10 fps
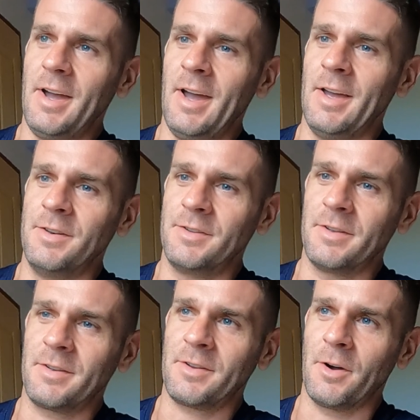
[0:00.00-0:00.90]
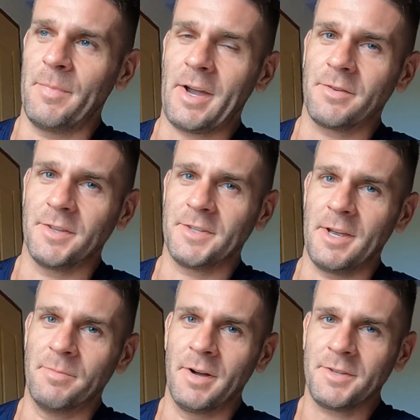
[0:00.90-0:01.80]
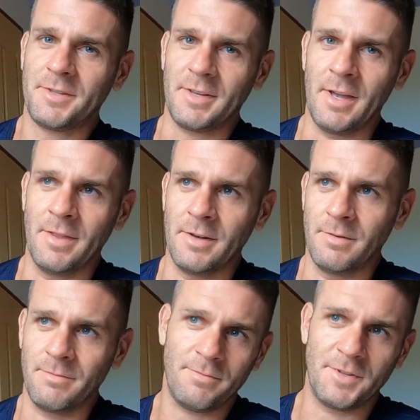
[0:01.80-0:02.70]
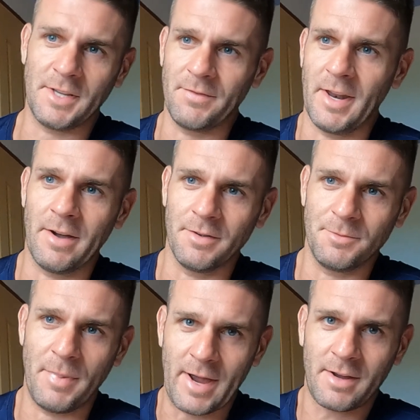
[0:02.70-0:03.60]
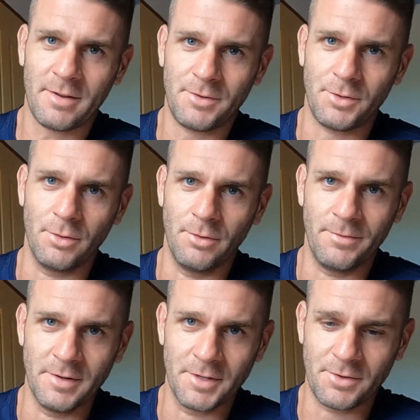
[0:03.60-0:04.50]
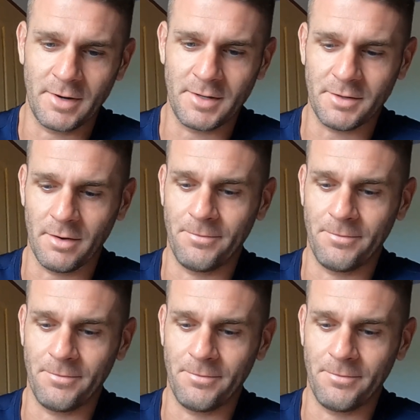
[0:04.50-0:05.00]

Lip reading: and got back on the same bus, and then 7 hours back to Fitness Street. So a